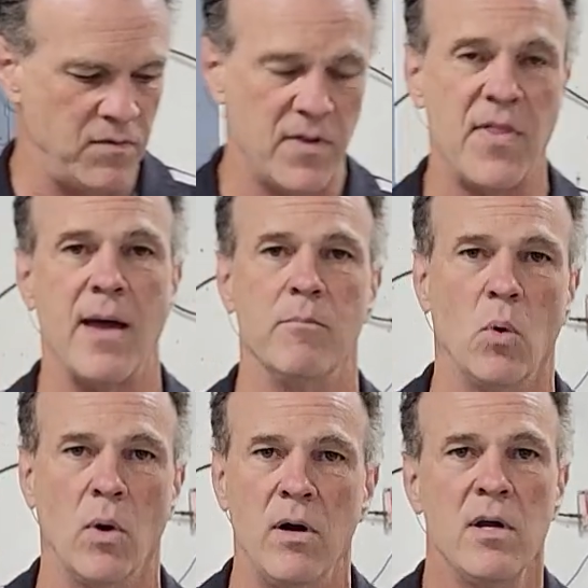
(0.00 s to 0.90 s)
to fit that
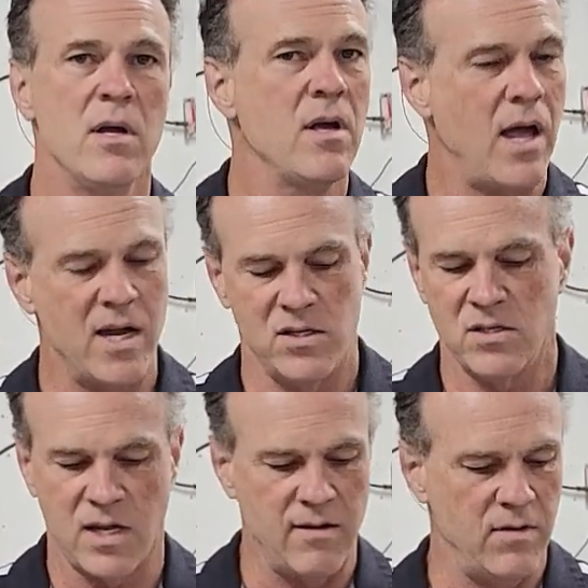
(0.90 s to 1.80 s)
bore. I
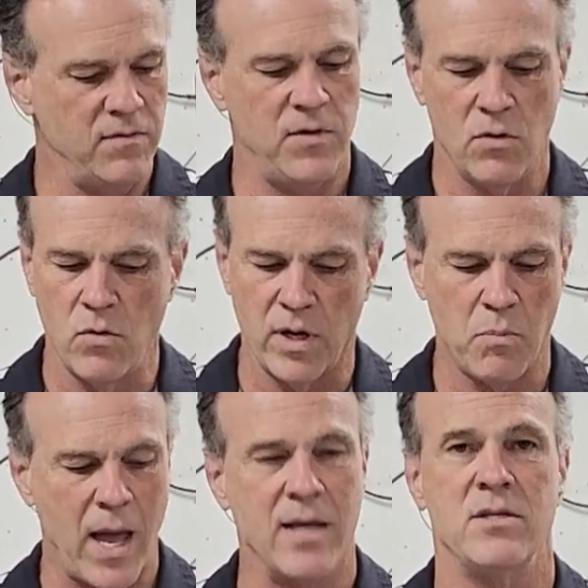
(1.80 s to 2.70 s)
just gave it a few
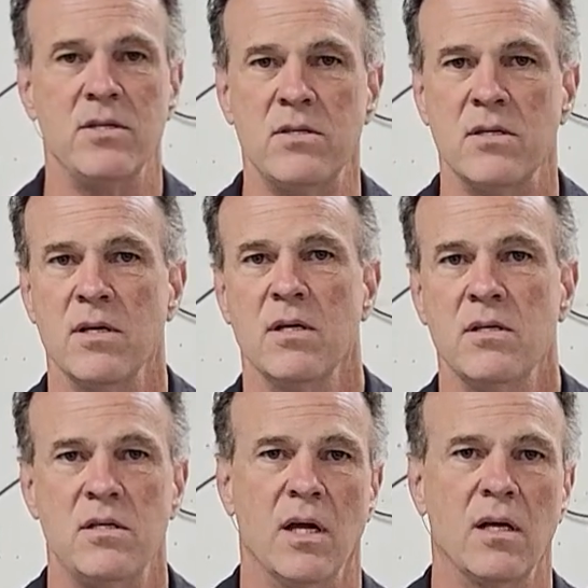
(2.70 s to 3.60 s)
quick passes
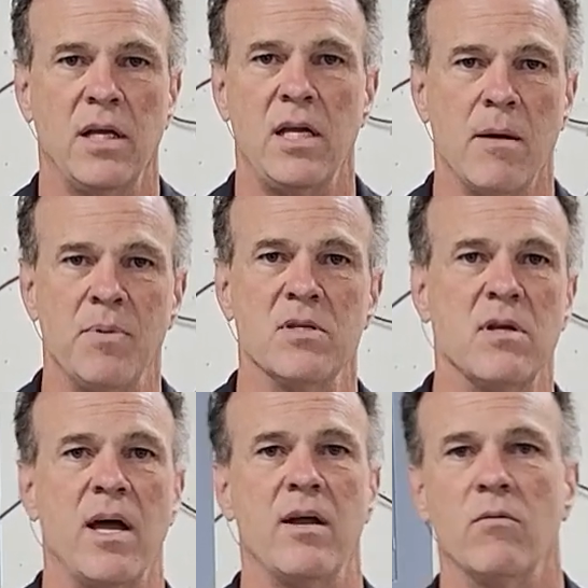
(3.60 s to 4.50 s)
to clean up
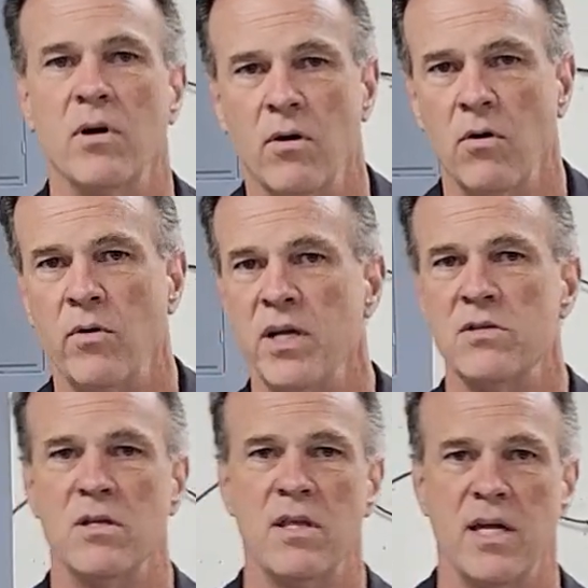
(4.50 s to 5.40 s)
inside it where
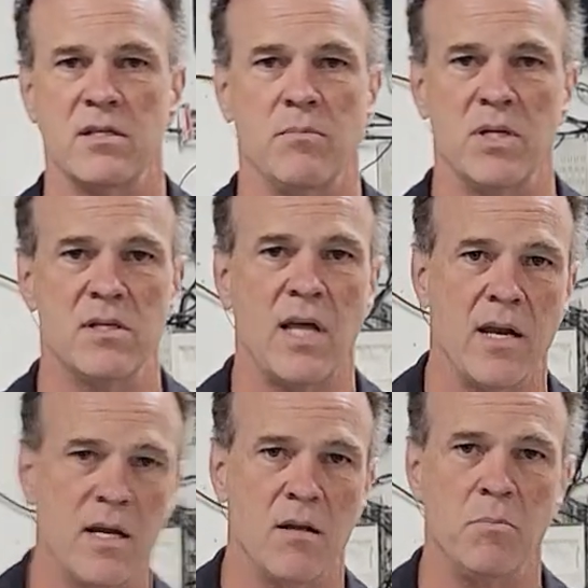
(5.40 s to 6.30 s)
O-rings and things had been
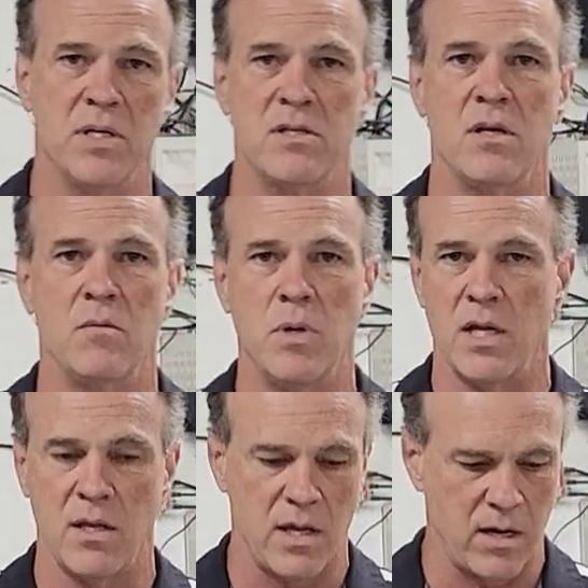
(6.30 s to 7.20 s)
setting and the piston had
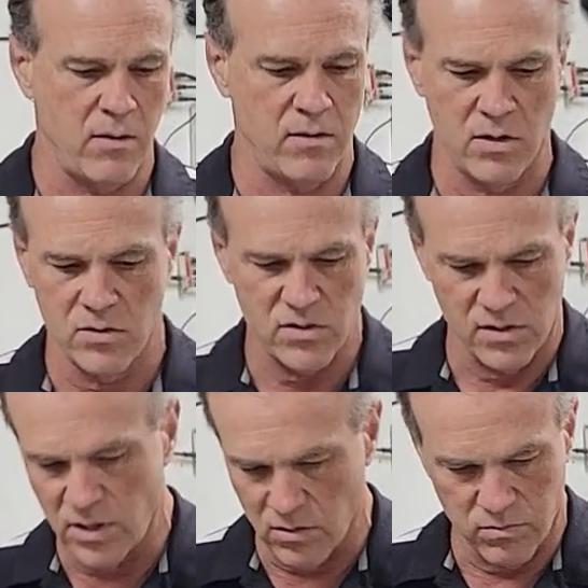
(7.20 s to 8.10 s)
been in there and
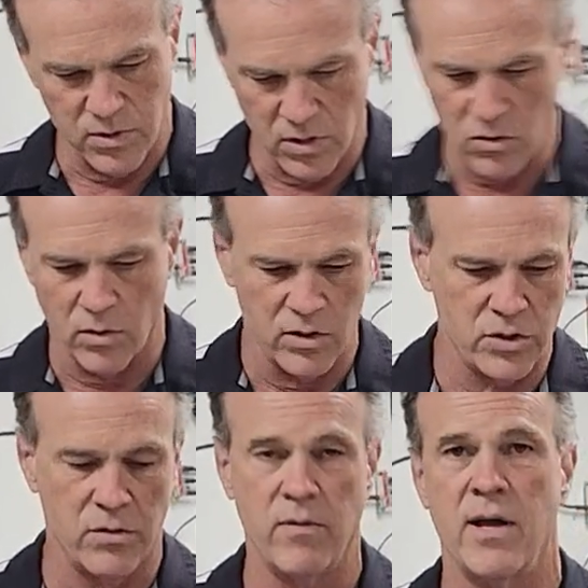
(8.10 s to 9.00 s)
there's little you know,
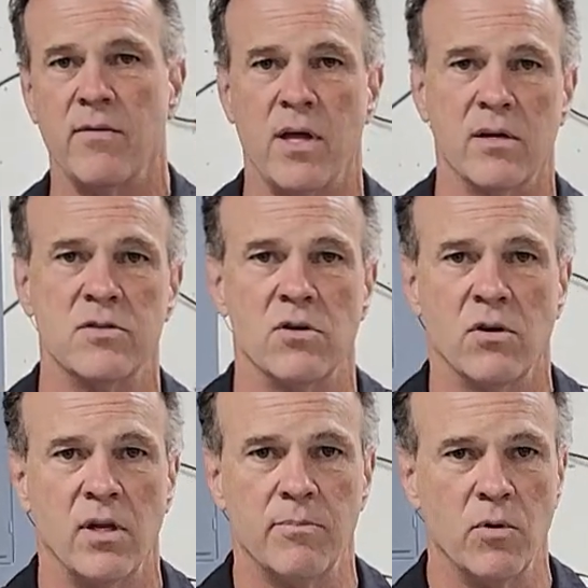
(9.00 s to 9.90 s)
corrosion around the
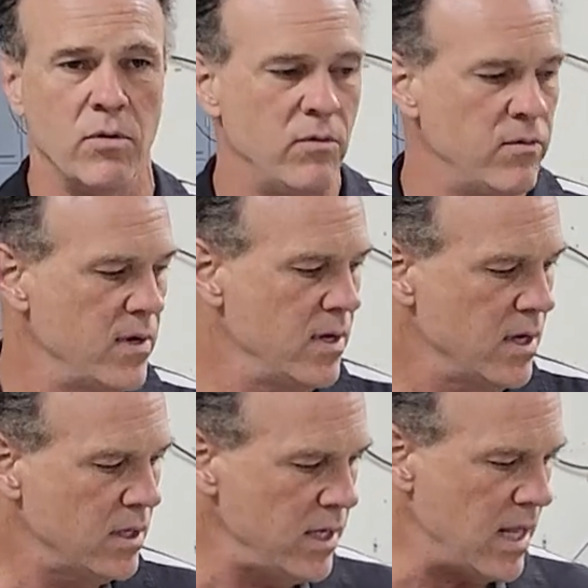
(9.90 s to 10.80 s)
circlip groove.
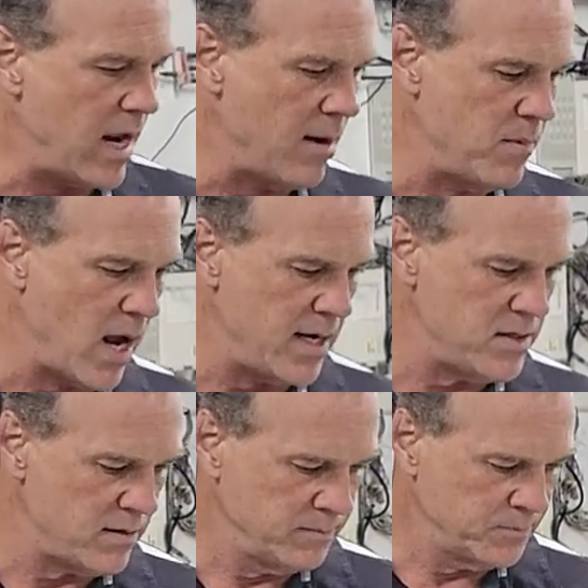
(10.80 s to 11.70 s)
Clean that up
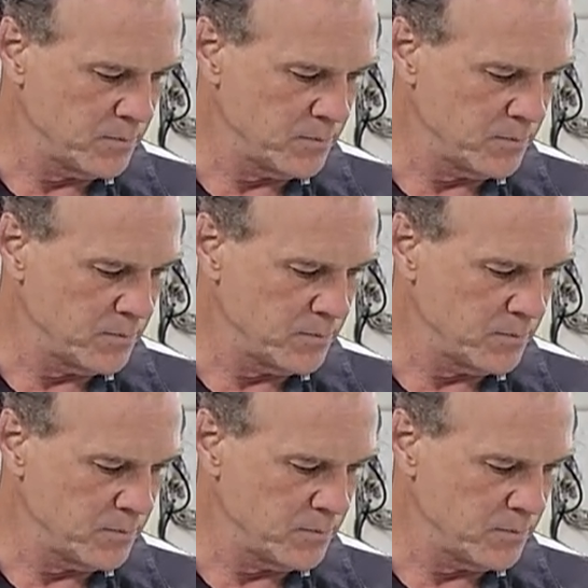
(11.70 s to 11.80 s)
nice,